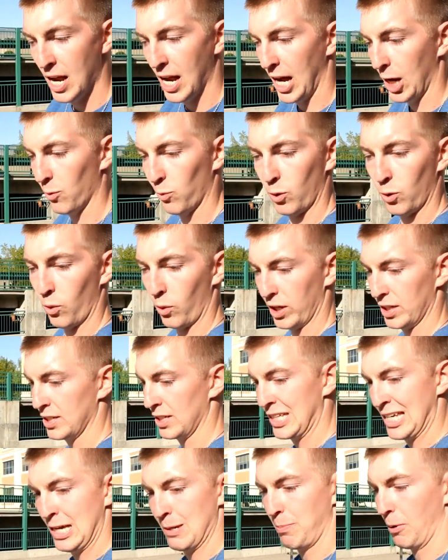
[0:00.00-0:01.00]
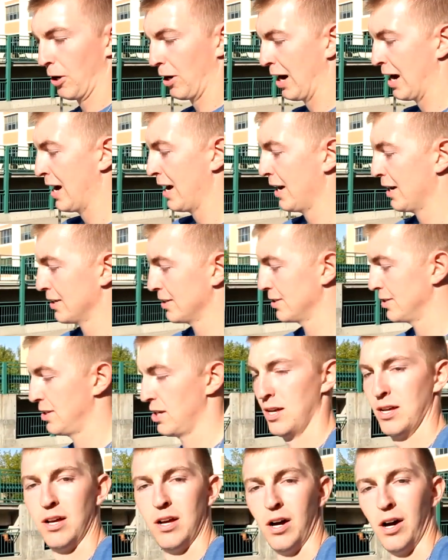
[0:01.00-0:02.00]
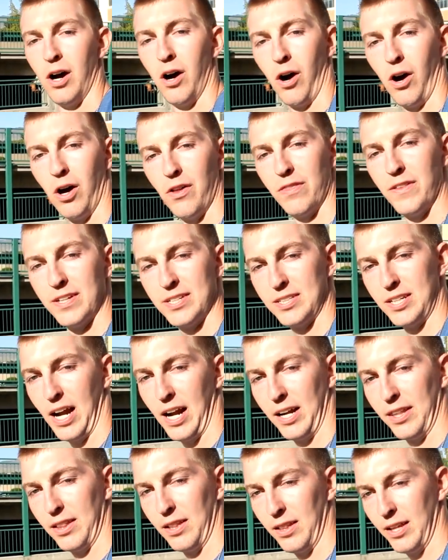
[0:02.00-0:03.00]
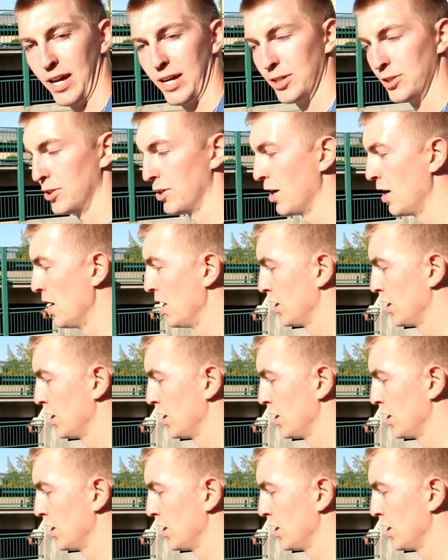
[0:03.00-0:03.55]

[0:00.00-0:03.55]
and we're going to keep our hands on this side of the ledge.